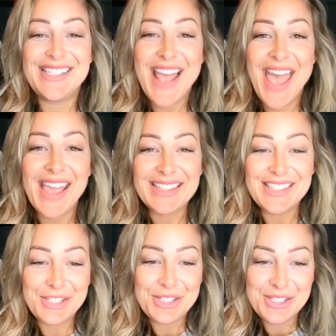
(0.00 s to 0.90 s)

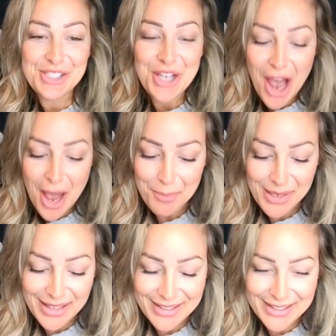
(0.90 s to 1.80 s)
Today's
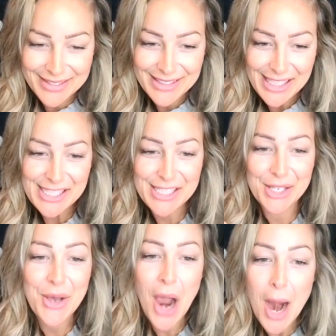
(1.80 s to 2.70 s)
topic is
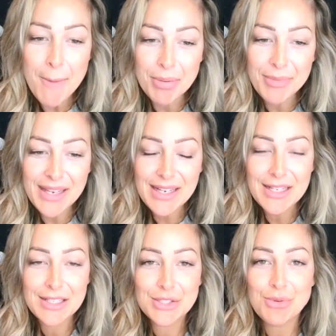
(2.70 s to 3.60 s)
the Karpman
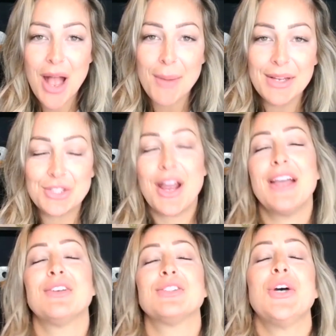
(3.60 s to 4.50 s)
Drama
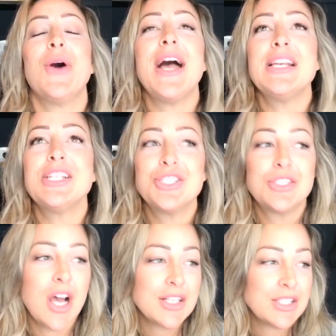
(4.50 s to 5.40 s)
Triangle. So I
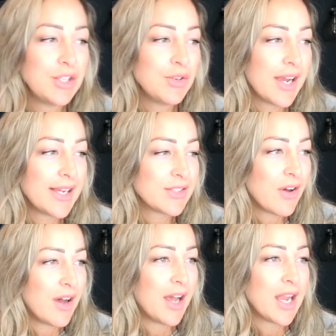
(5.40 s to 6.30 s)
talked to you guys
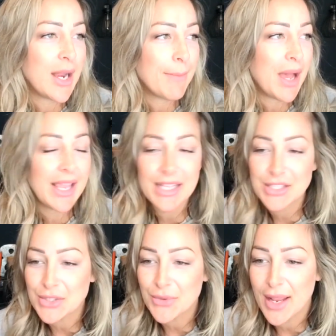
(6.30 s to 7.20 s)
on my
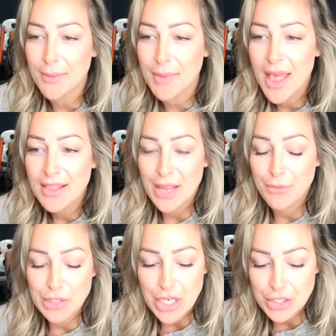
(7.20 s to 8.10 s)
Instagram,
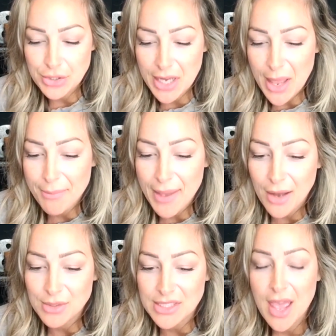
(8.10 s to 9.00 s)
Life with Gentry,
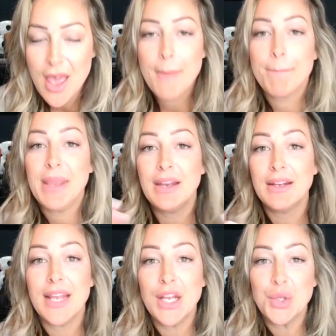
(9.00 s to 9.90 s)
about
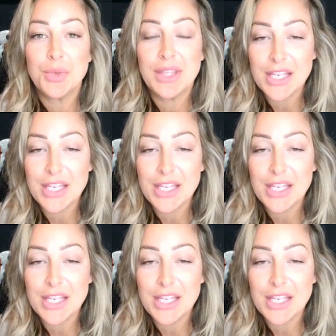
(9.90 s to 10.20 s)
being in a new